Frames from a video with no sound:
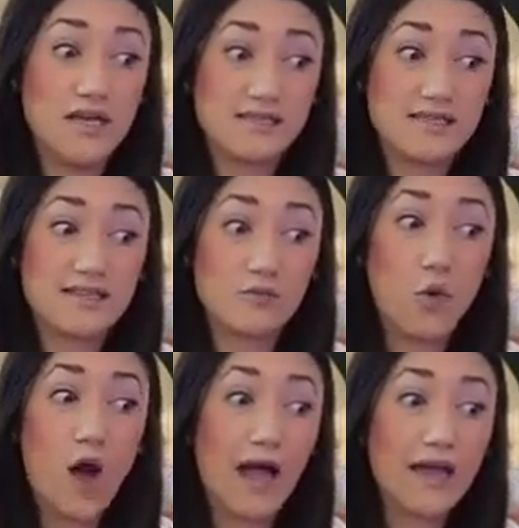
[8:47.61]
It's like
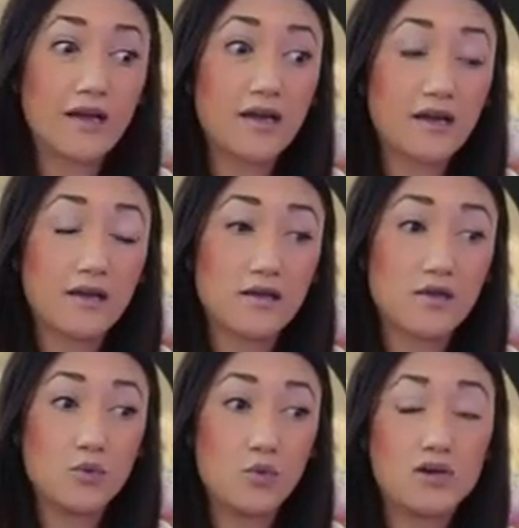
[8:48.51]
why
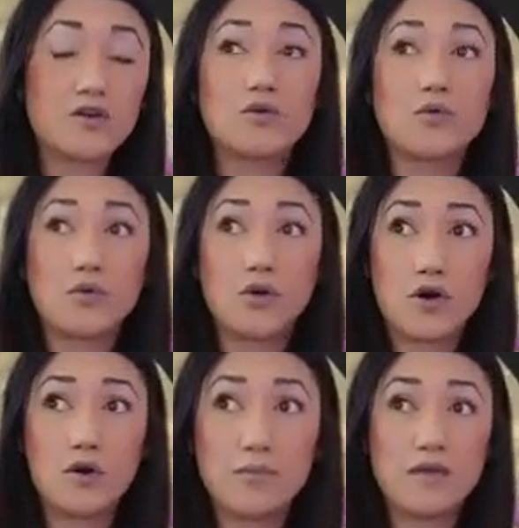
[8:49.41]
you wonder
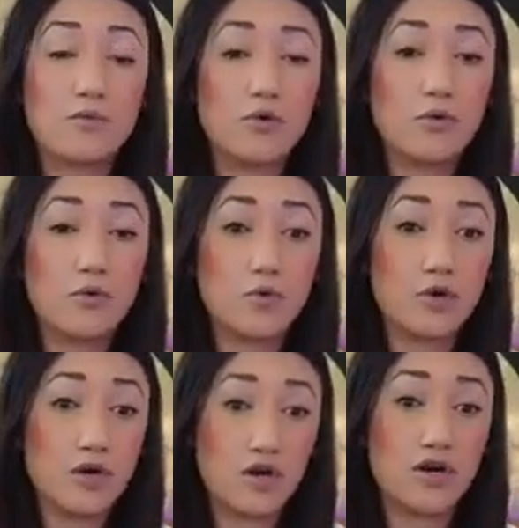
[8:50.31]
hurt people
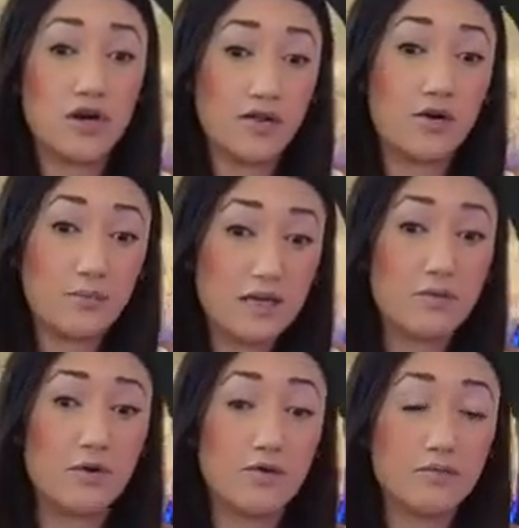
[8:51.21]
would hurt other
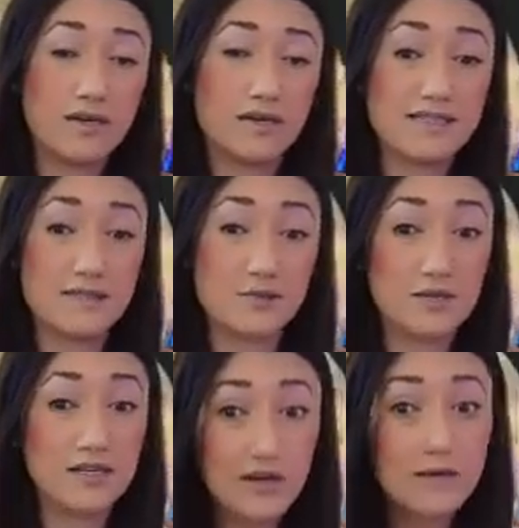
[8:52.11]
people, but it is
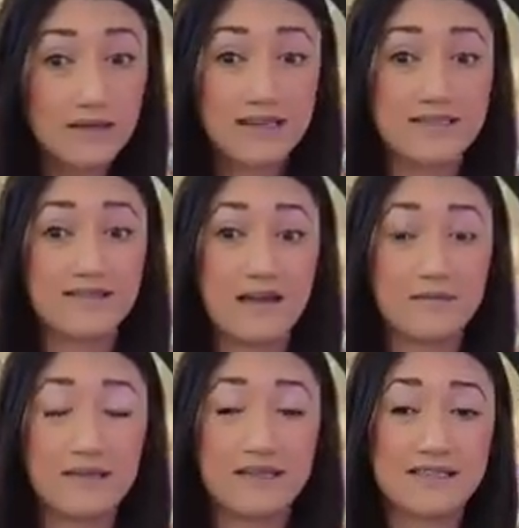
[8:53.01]
literally because of that,
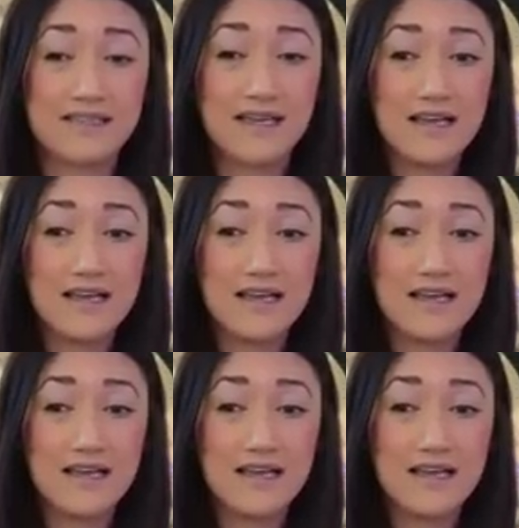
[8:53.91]
because